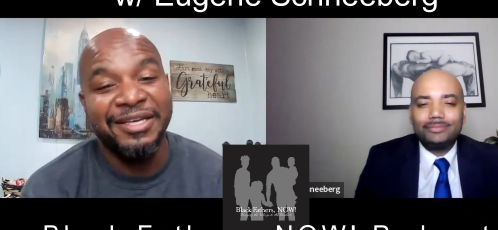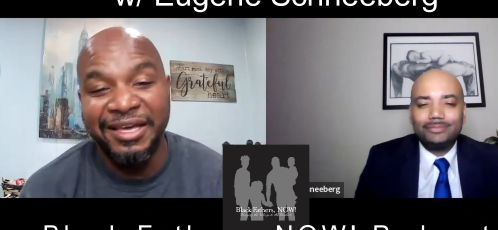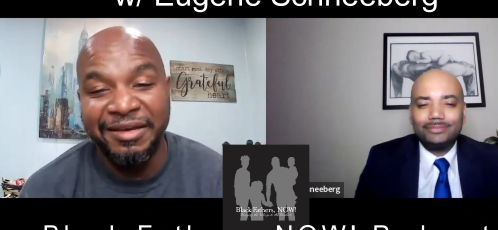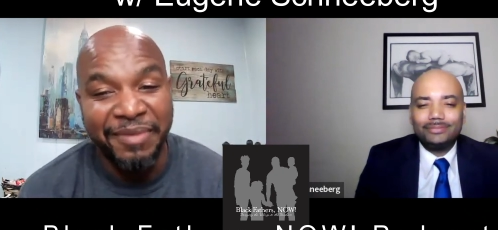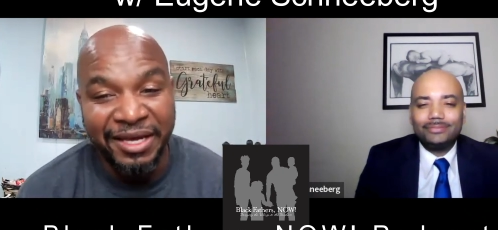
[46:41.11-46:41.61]

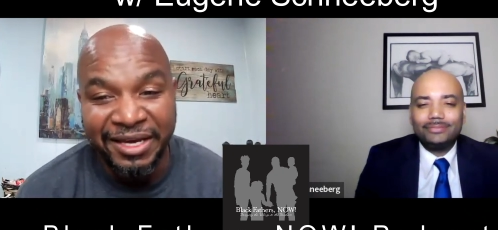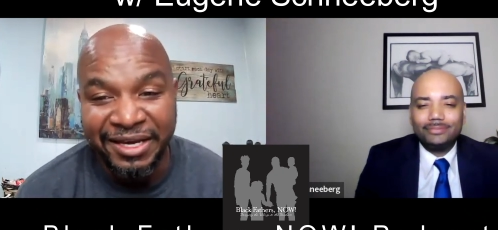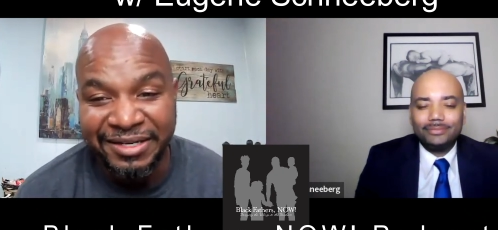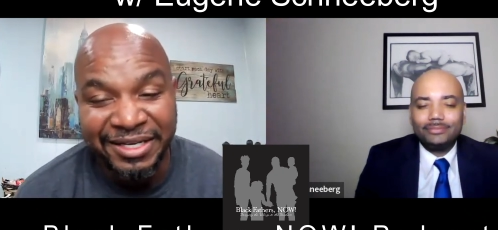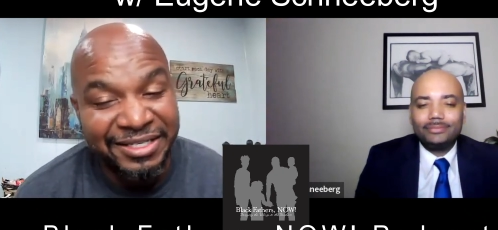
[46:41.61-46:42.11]
Speaker 1: And
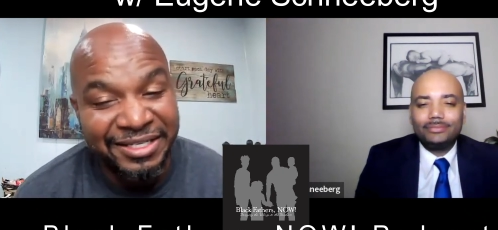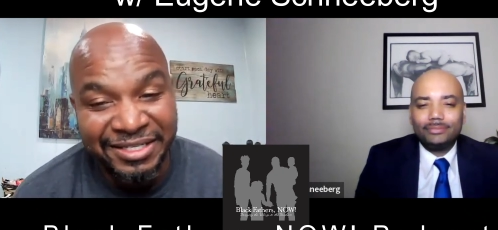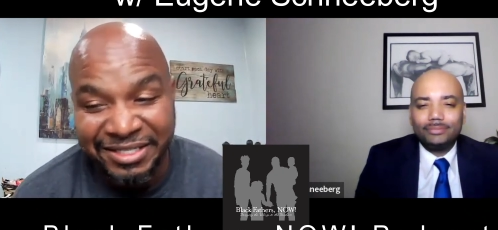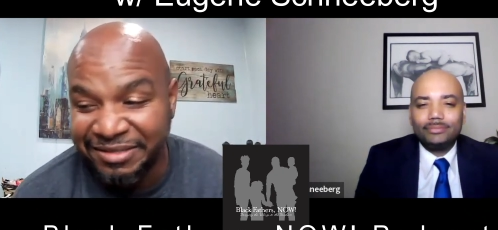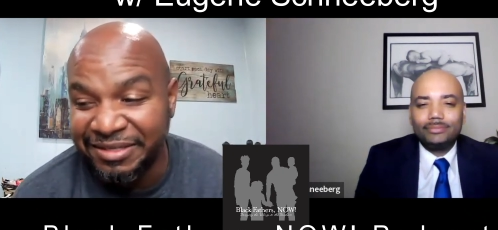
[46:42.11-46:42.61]
man, it,
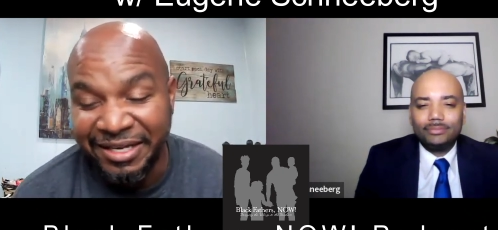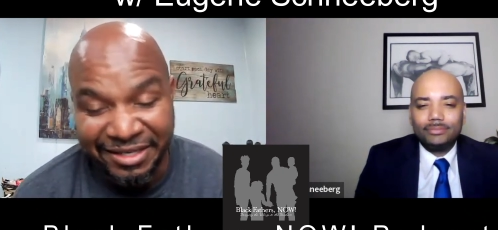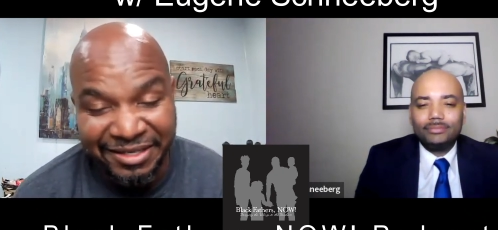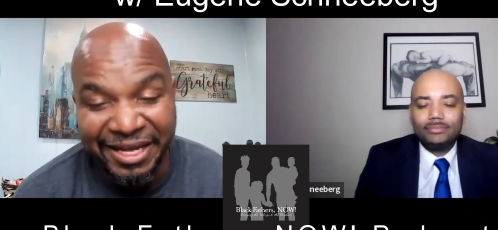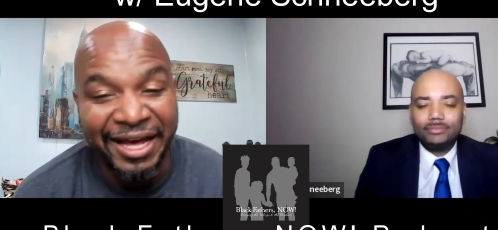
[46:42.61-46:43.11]
it's yeah.
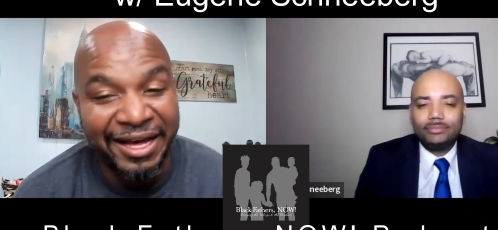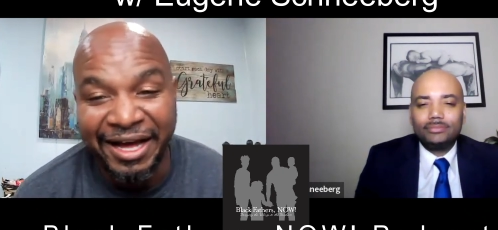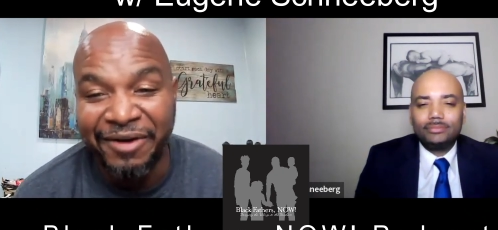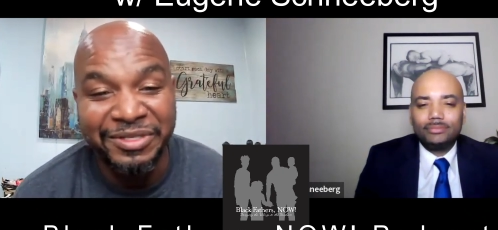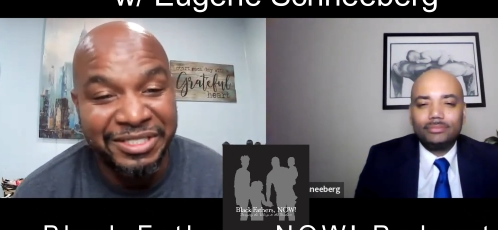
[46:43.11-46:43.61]
I, I
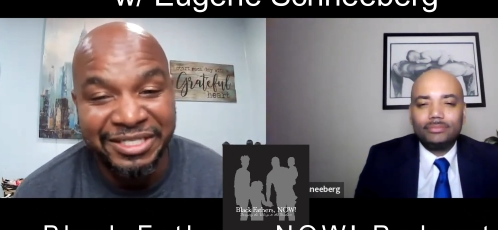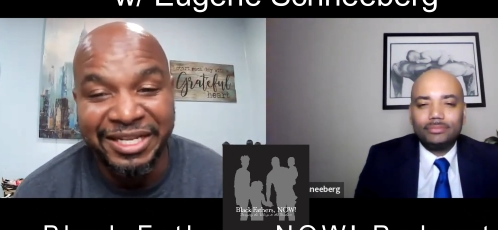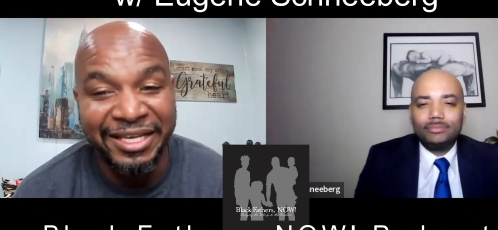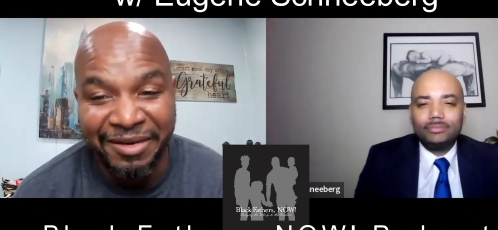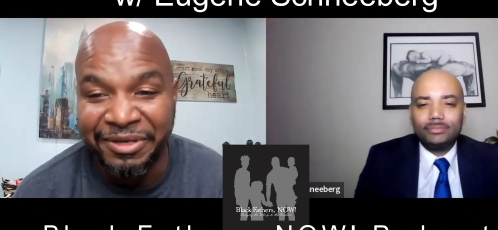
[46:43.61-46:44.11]
was just like,
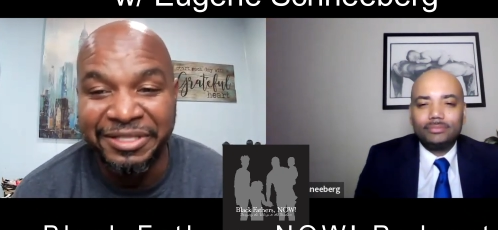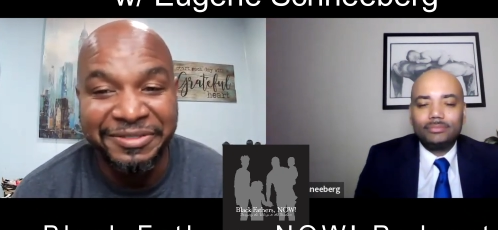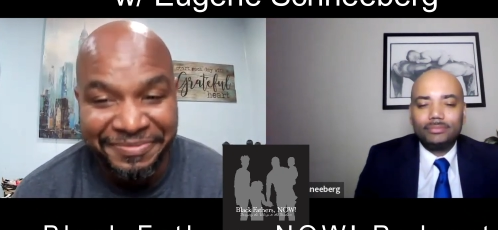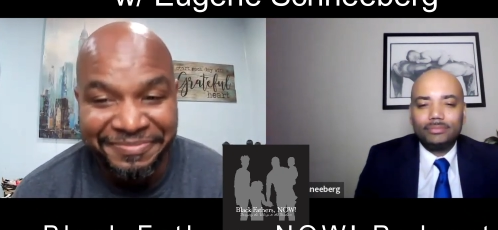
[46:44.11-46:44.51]
yeah, brother